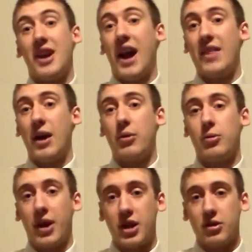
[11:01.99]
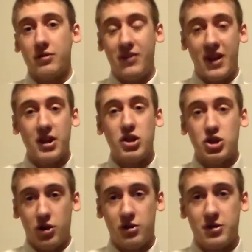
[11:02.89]
easily hide that with a regular fit
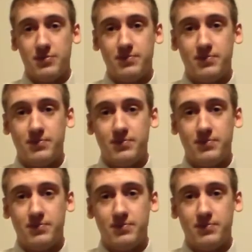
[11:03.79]
shirt.